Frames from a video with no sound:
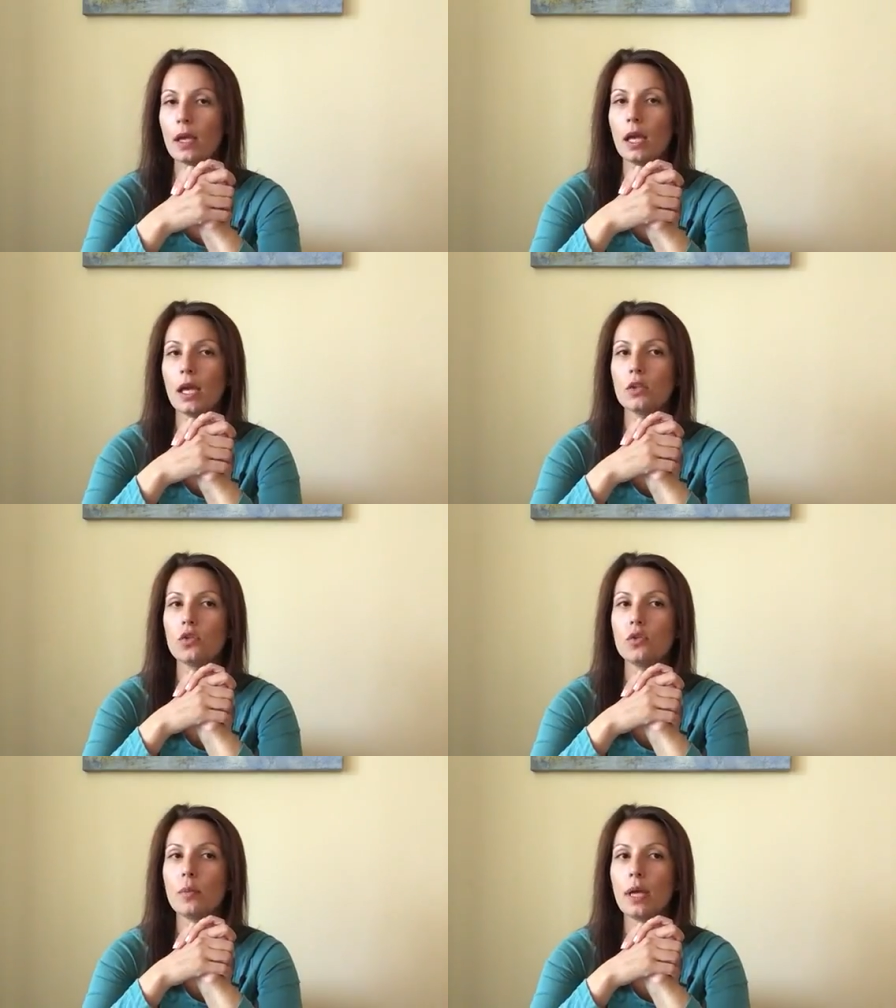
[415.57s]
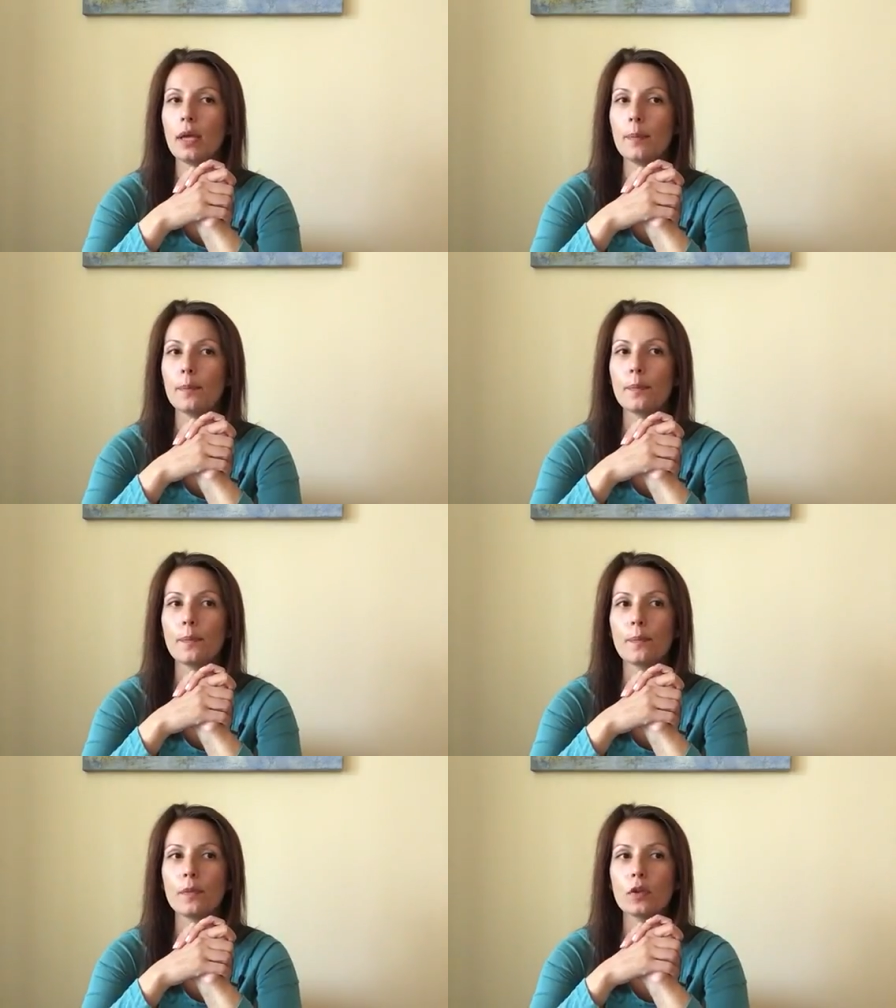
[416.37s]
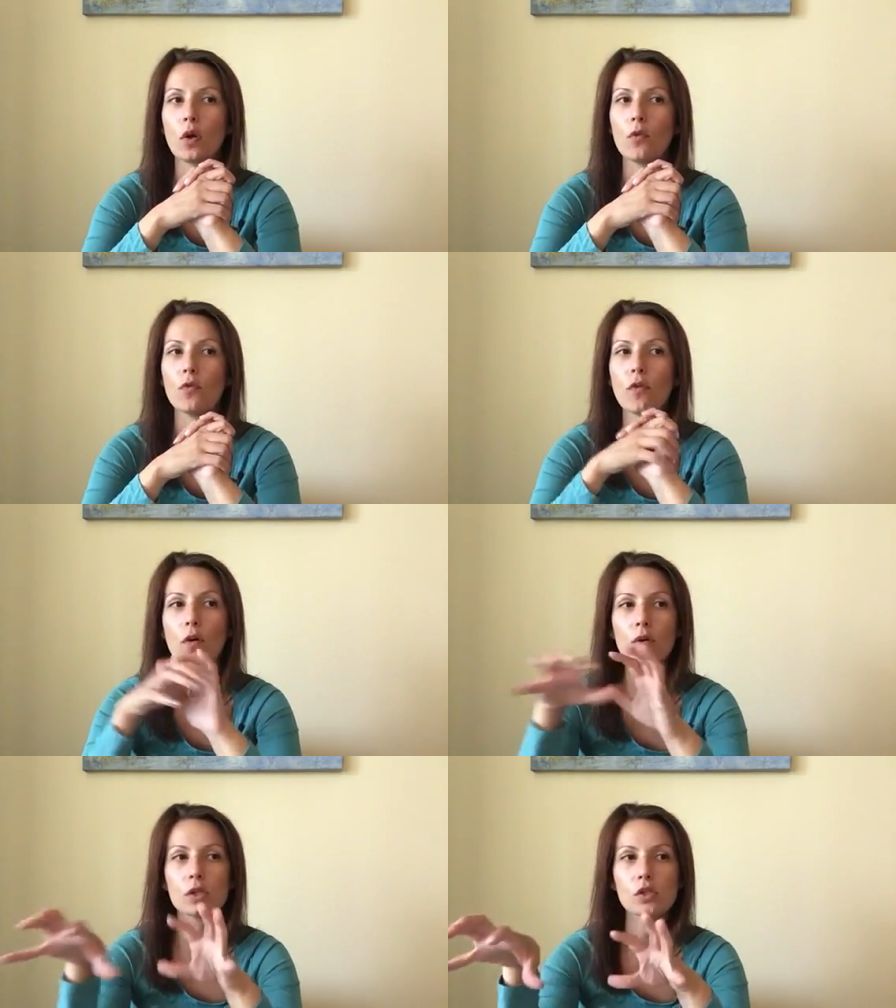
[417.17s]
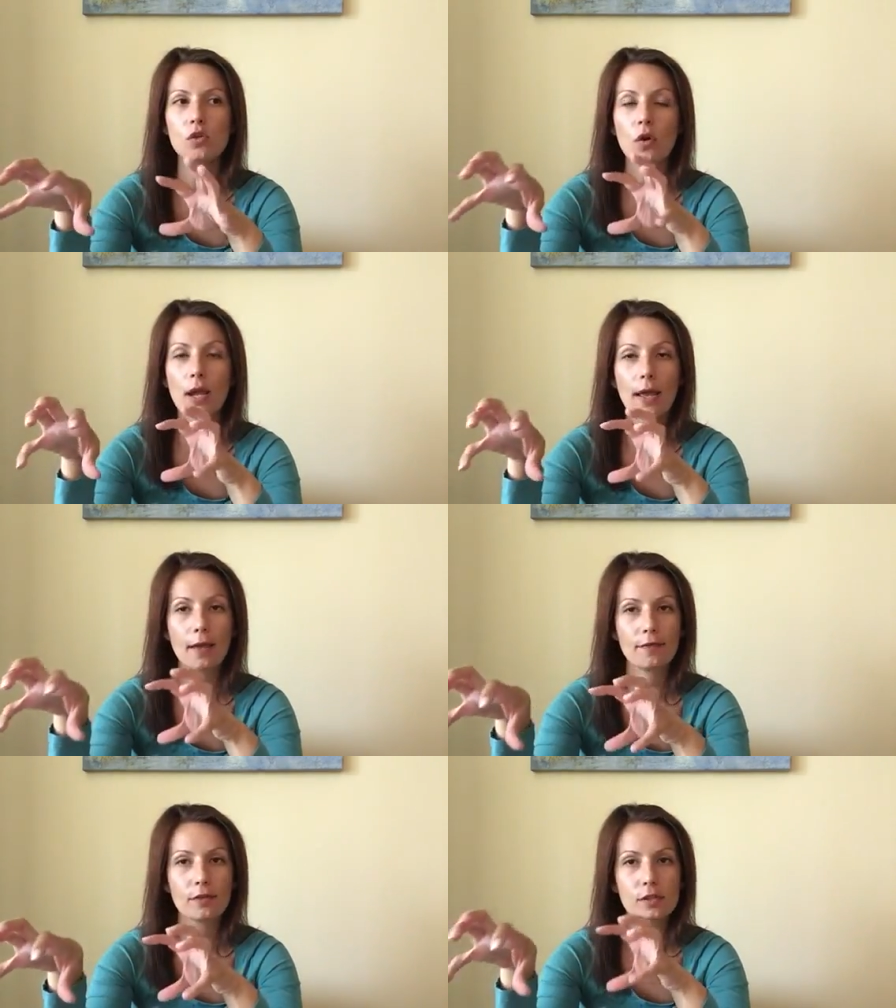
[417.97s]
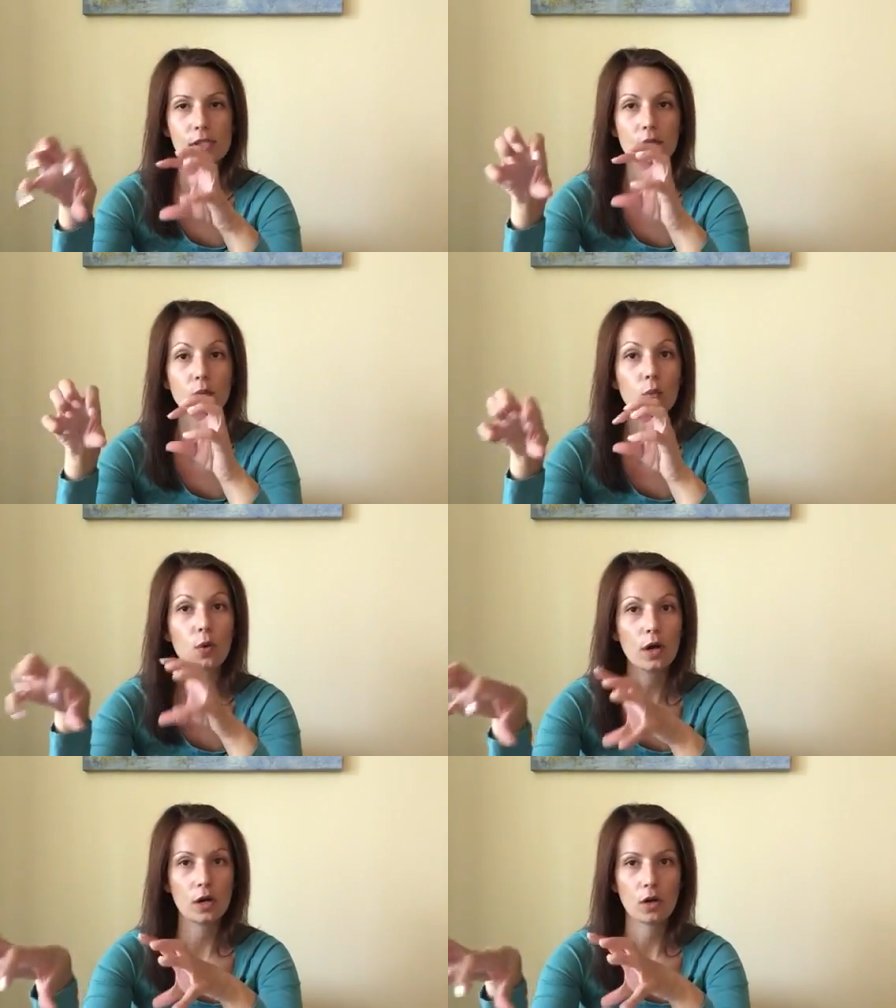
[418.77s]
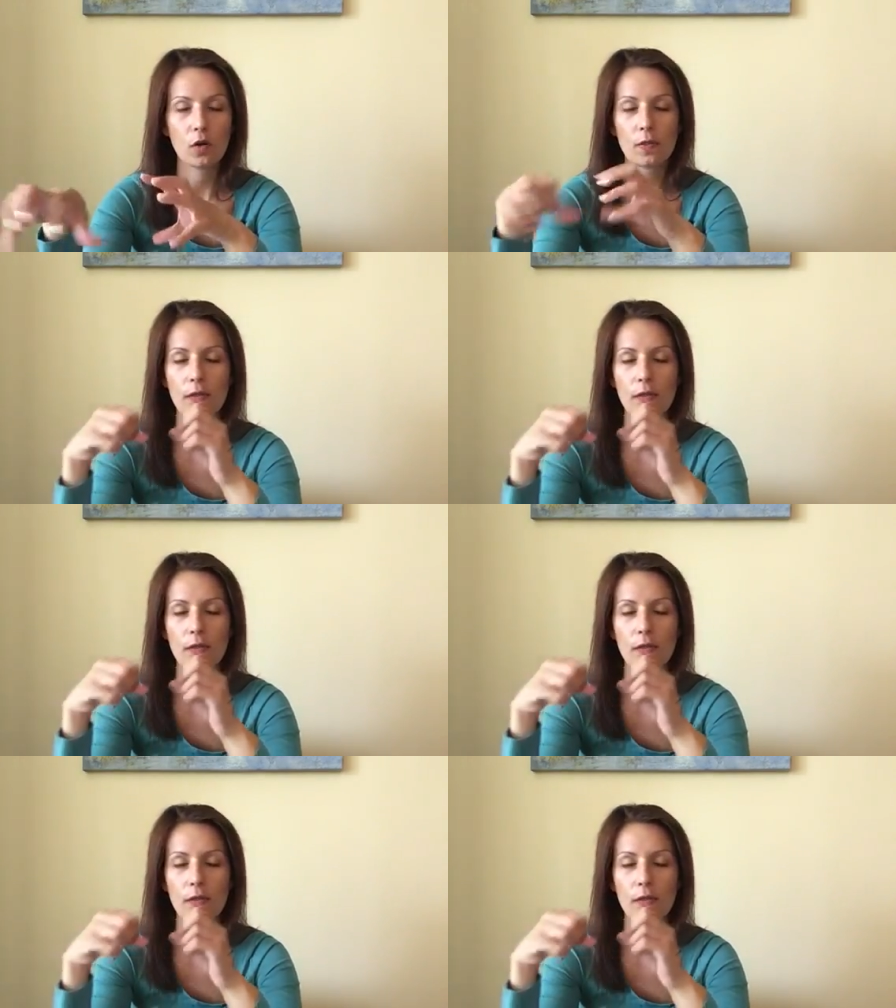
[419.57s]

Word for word: And you may, you know, focus your efforts and work on